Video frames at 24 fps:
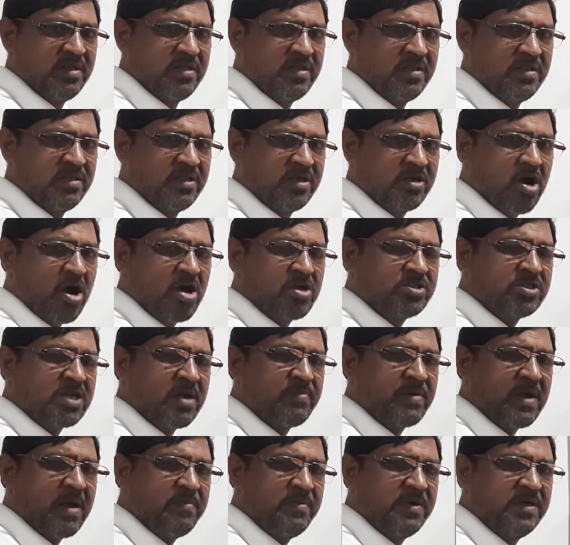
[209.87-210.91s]
the cost of
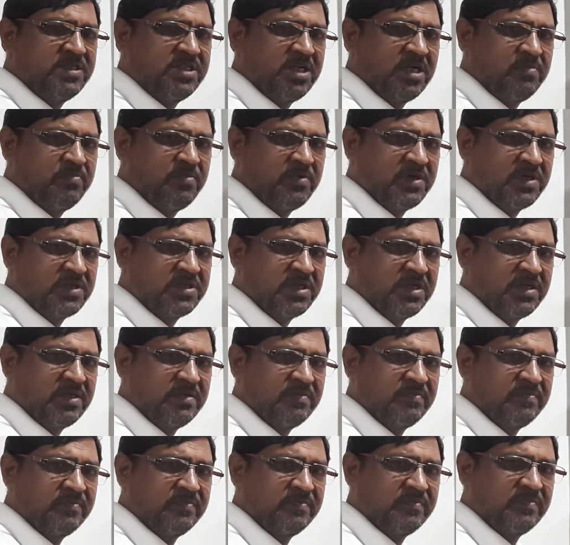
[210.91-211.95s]
hybrid seed production
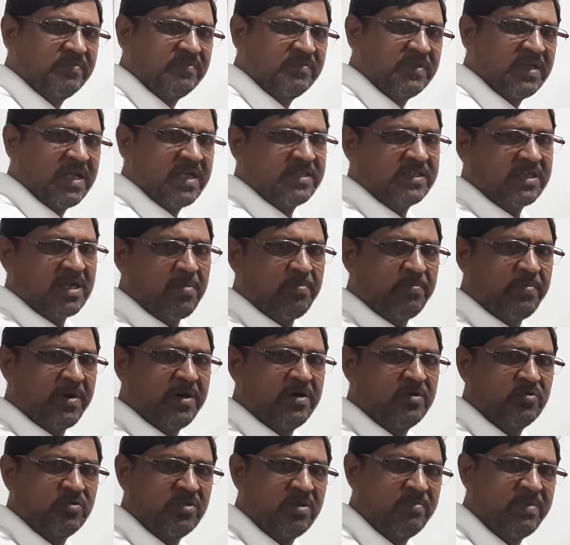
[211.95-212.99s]
as compared
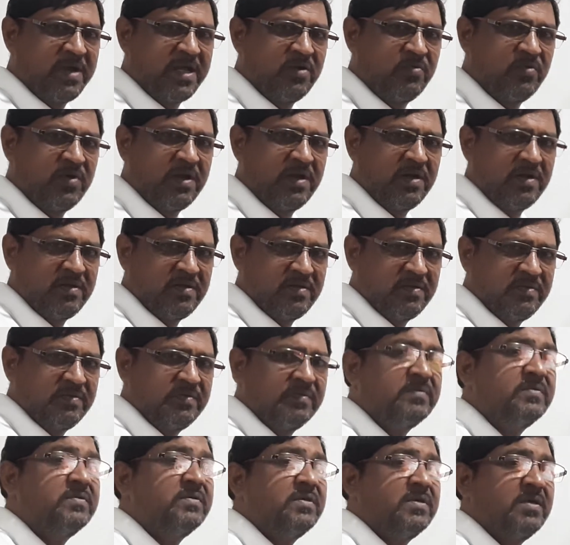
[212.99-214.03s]
to the manual
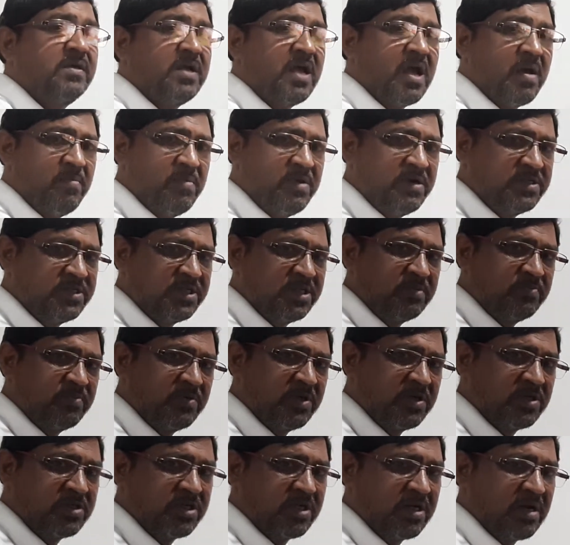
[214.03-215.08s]
hybrid seed
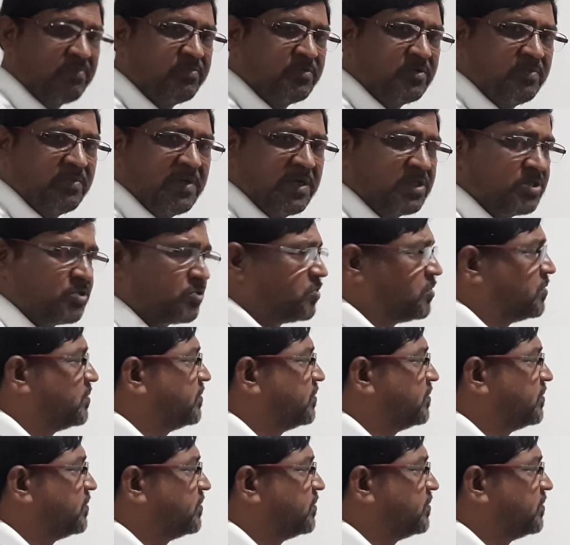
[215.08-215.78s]
production of tomato.